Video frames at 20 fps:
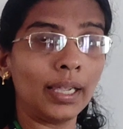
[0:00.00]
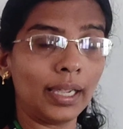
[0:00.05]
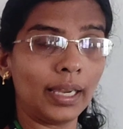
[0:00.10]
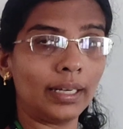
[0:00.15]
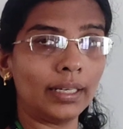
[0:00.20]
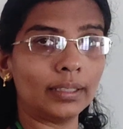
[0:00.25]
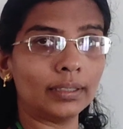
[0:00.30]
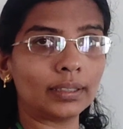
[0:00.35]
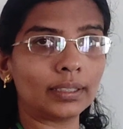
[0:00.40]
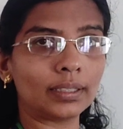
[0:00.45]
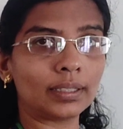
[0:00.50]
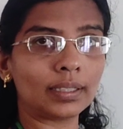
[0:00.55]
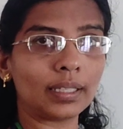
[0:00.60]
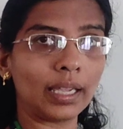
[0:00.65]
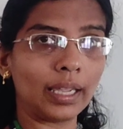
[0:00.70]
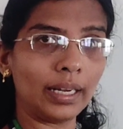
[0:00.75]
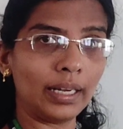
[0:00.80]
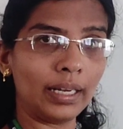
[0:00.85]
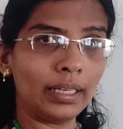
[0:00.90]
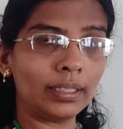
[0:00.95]

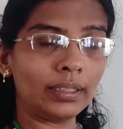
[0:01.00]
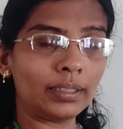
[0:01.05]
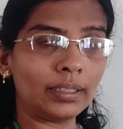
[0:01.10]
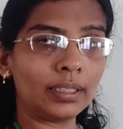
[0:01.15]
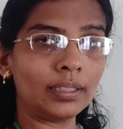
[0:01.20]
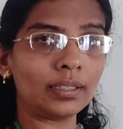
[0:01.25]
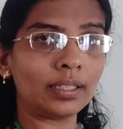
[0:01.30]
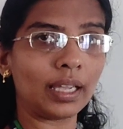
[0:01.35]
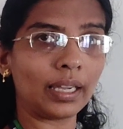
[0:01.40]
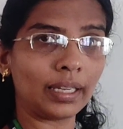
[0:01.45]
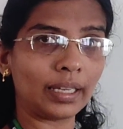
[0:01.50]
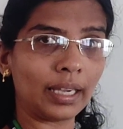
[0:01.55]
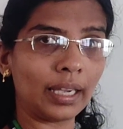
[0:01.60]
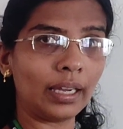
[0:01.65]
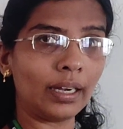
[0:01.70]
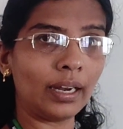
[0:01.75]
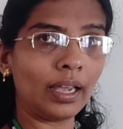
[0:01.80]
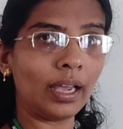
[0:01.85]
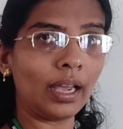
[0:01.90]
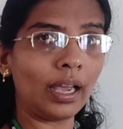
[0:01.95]
LHS. LHS I
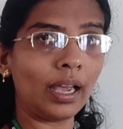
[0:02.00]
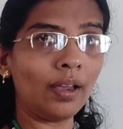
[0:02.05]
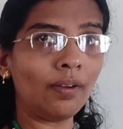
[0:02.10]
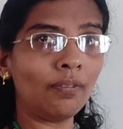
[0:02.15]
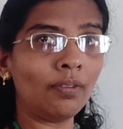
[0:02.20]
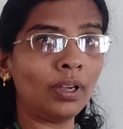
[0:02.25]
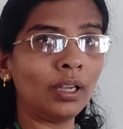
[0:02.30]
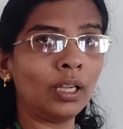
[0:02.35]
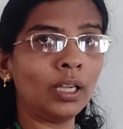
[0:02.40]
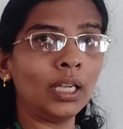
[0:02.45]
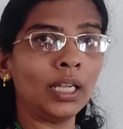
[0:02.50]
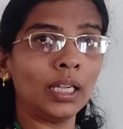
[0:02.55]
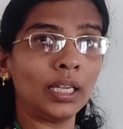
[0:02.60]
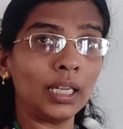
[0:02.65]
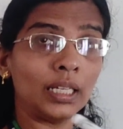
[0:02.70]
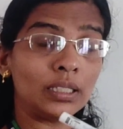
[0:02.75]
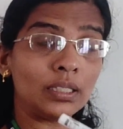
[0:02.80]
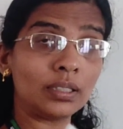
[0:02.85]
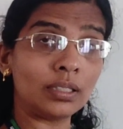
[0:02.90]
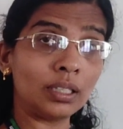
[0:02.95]
can
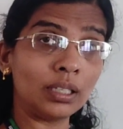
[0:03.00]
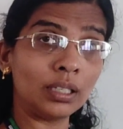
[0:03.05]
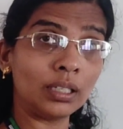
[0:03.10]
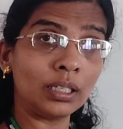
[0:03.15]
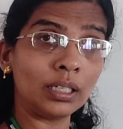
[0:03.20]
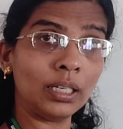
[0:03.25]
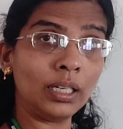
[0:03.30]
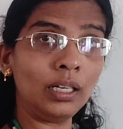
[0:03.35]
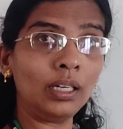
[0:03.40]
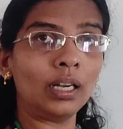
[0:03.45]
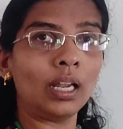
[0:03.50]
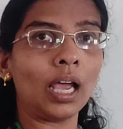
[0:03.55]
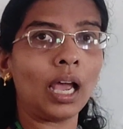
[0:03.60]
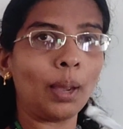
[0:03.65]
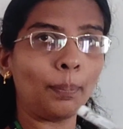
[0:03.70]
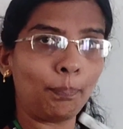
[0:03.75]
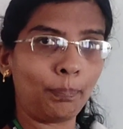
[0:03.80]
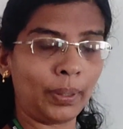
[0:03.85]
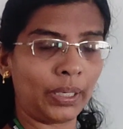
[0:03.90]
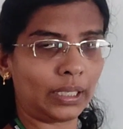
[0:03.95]
have a single
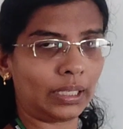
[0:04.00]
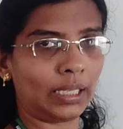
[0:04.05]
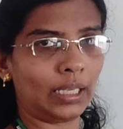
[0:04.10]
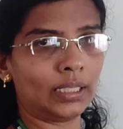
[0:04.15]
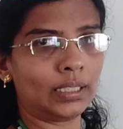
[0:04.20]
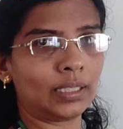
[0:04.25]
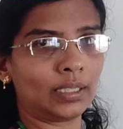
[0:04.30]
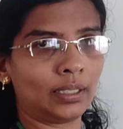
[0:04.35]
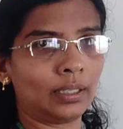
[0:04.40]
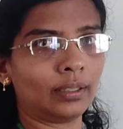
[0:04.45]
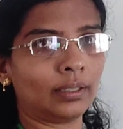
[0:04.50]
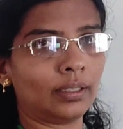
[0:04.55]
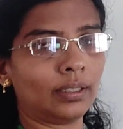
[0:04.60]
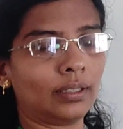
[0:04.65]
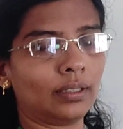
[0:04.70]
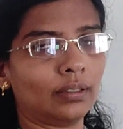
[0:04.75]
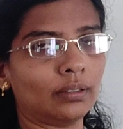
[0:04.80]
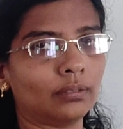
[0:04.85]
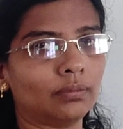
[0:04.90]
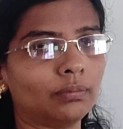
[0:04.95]
uppercase
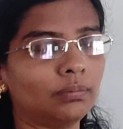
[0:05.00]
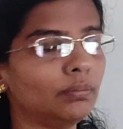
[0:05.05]
letter.